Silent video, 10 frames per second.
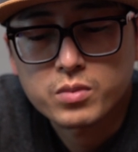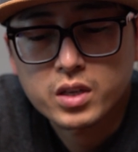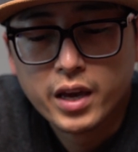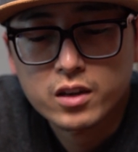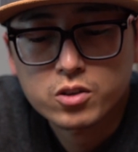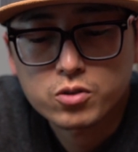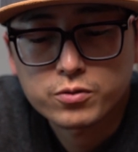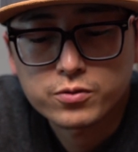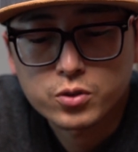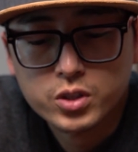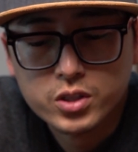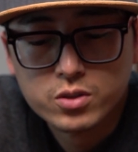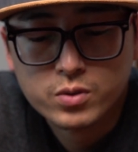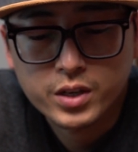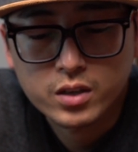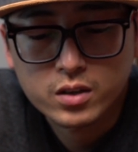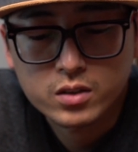Mechanical focus ring,